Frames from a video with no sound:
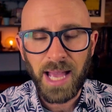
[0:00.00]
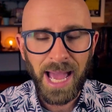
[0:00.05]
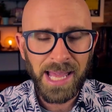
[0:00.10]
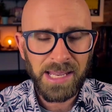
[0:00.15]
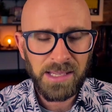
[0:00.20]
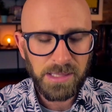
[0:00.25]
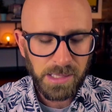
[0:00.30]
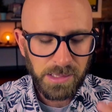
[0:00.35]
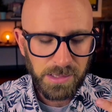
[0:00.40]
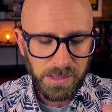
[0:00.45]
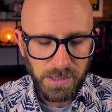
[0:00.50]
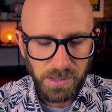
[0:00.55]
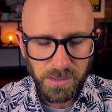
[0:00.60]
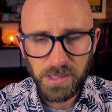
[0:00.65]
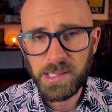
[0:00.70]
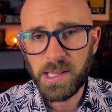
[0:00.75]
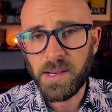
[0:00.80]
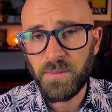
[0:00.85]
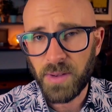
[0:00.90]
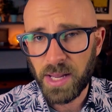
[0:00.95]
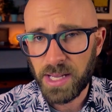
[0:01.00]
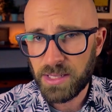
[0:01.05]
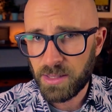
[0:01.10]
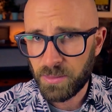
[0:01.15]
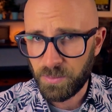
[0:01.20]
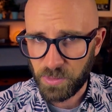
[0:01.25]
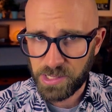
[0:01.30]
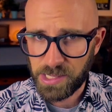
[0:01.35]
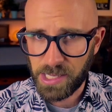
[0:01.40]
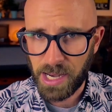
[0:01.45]
And as soon as
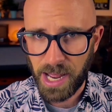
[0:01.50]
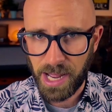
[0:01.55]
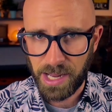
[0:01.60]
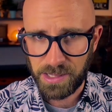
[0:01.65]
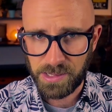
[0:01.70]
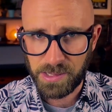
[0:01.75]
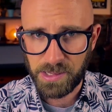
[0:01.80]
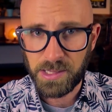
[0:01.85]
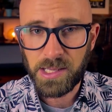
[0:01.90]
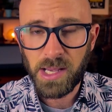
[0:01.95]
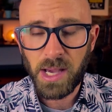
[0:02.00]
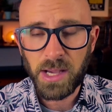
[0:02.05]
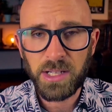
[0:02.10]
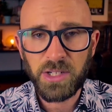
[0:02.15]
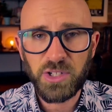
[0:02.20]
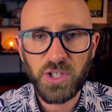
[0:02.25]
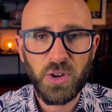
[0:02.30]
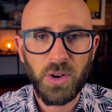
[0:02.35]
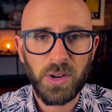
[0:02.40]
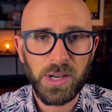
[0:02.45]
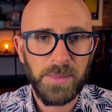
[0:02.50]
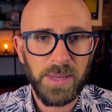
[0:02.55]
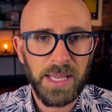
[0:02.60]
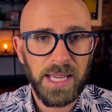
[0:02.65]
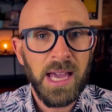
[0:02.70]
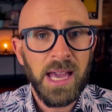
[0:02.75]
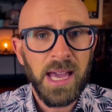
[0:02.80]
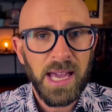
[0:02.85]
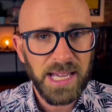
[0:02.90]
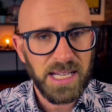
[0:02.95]
inflation was in hand, the Turkish economy,
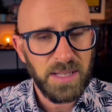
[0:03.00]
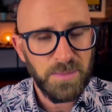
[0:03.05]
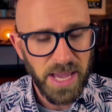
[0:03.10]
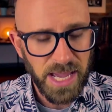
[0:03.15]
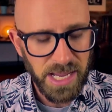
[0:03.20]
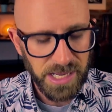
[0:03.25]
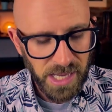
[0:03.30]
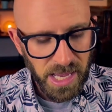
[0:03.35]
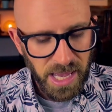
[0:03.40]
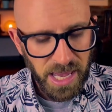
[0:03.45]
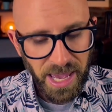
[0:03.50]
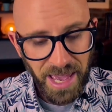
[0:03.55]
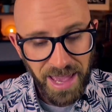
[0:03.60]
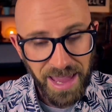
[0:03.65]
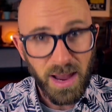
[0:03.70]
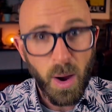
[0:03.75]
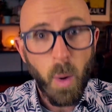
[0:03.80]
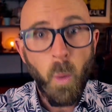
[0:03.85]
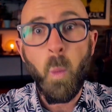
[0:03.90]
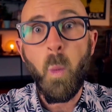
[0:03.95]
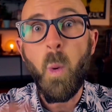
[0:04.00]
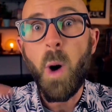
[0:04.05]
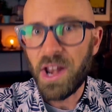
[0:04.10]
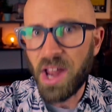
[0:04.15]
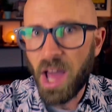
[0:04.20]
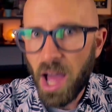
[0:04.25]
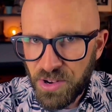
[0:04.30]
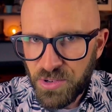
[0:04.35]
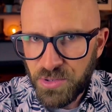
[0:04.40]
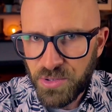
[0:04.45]
it made a
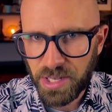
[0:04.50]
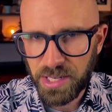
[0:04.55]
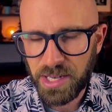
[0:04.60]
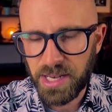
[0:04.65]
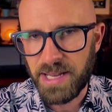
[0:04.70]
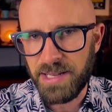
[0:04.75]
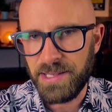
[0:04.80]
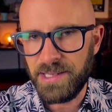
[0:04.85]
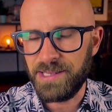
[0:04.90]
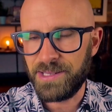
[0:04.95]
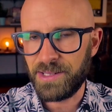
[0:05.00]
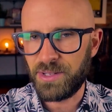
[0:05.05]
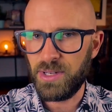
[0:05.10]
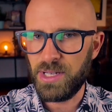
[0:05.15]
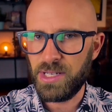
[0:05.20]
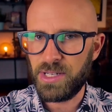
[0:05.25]
180-degree